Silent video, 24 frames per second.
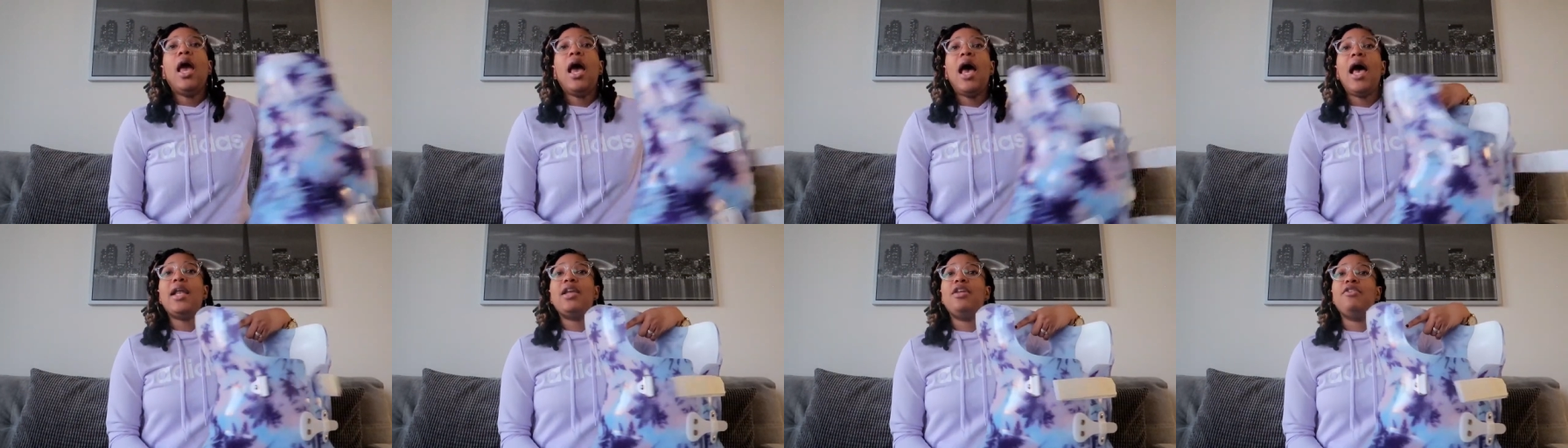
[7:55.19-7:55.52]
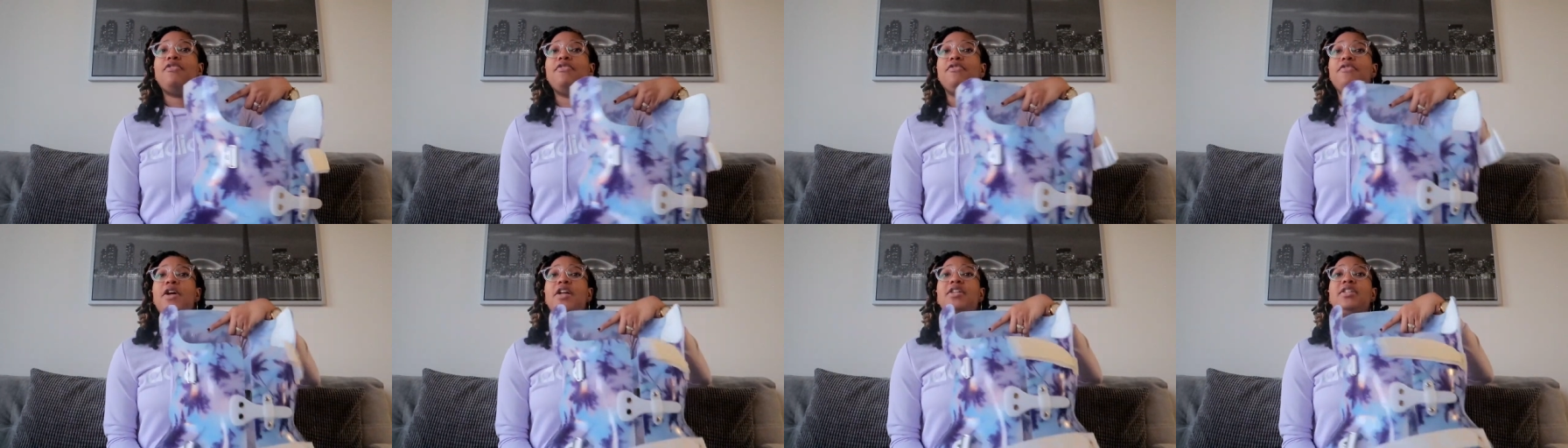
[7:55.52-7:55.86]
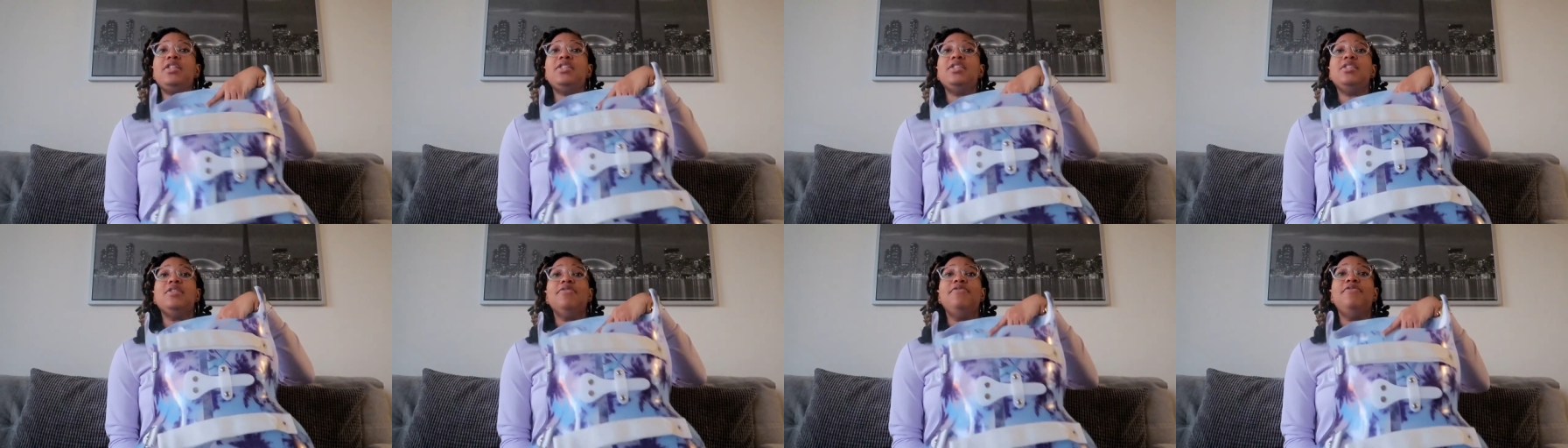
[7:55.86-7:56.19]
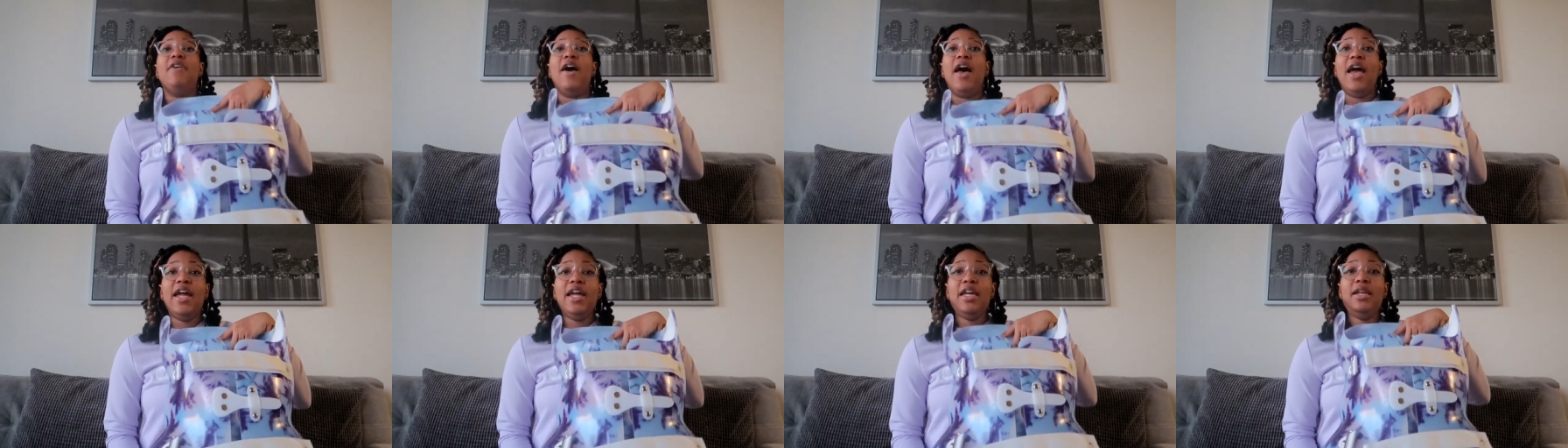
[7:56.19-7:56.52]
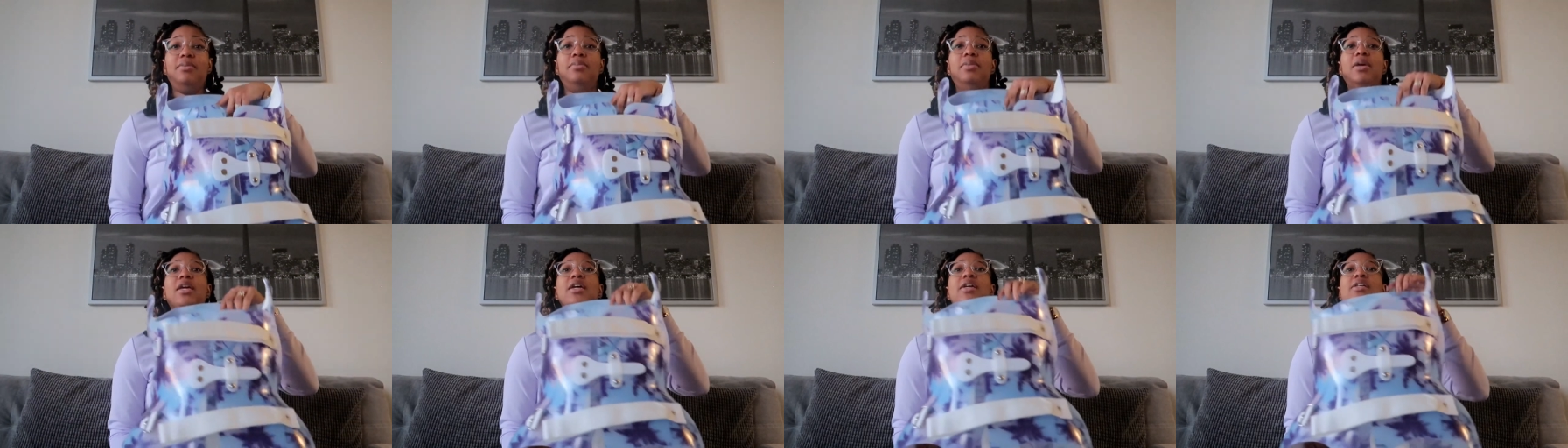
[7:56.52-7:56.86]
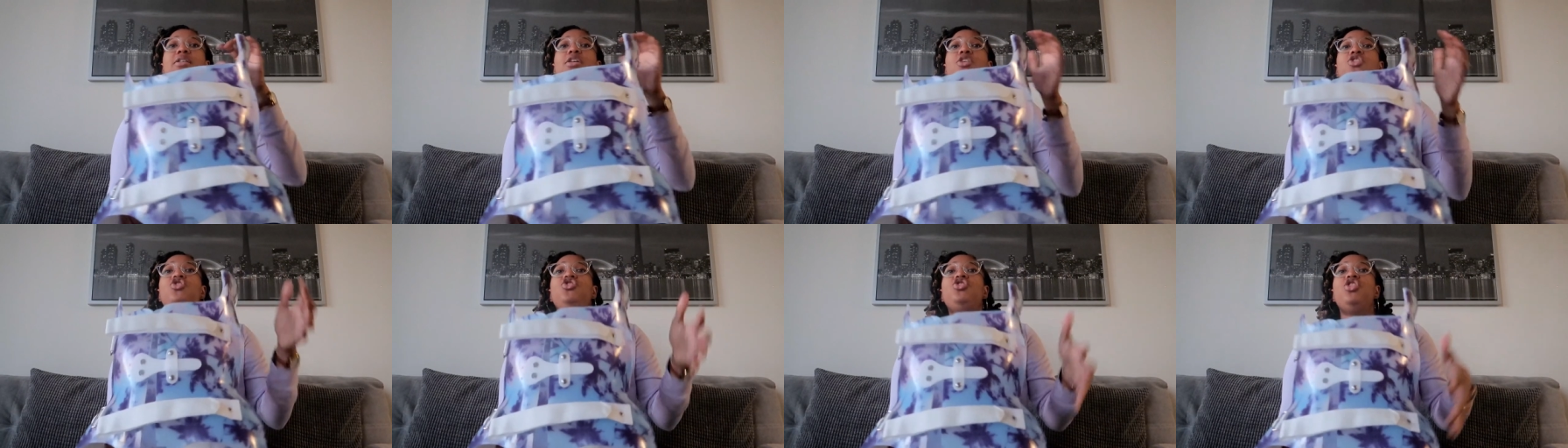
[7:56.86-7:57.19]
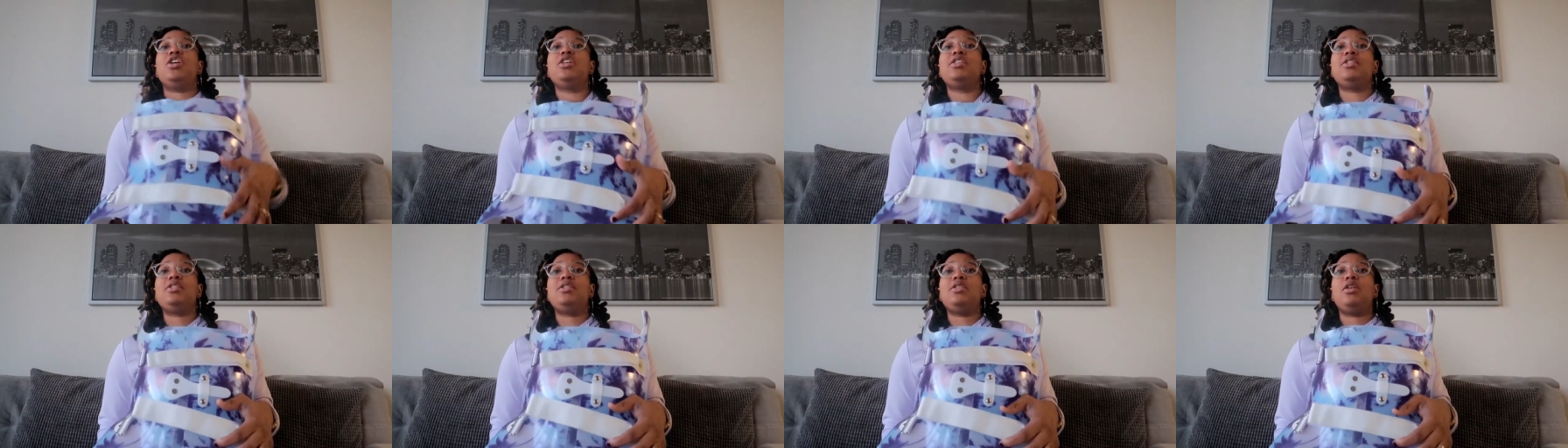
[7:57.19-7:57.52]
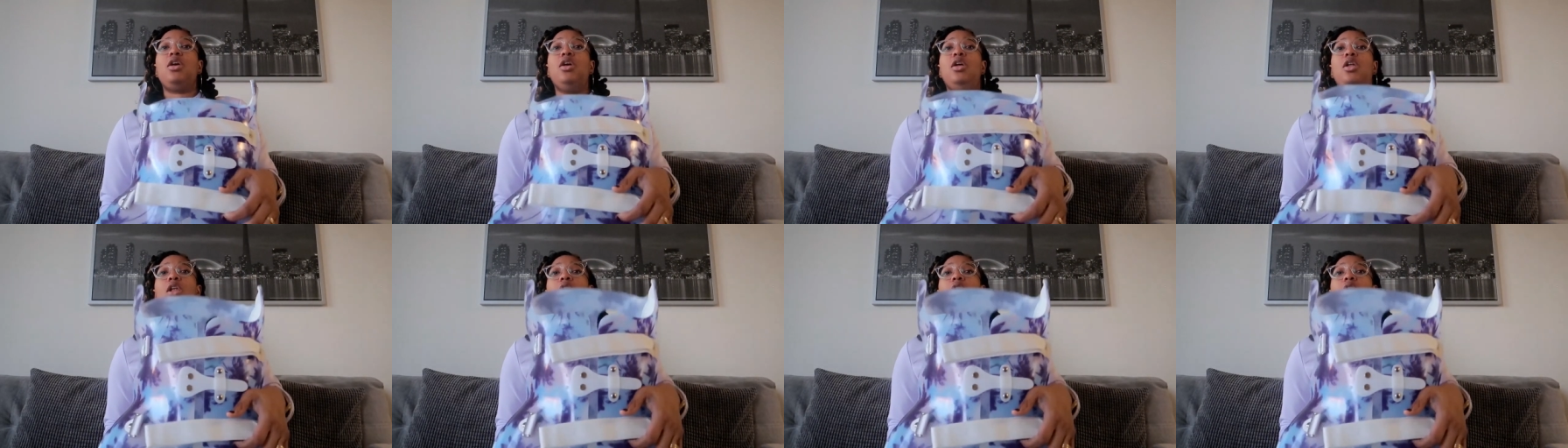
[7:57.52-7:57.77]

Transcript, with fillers: at the front it's fine because it's just